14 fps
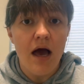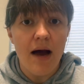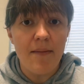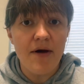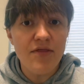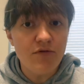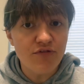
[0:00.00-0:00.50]

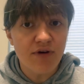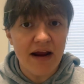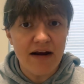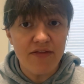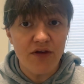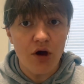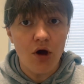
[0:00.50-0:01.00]
Um, and those are
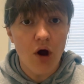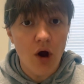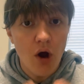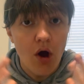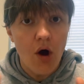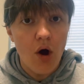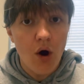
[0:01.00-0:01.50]
kind of the
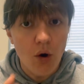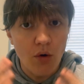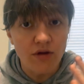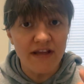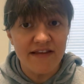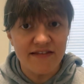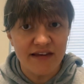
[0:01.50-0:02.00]

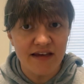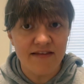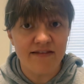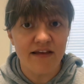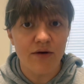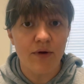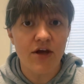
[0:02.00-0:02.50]
holistic
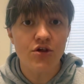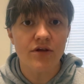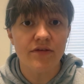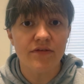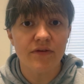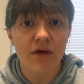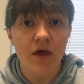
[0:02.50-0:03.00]

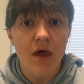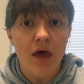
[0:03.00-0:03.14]
considerations.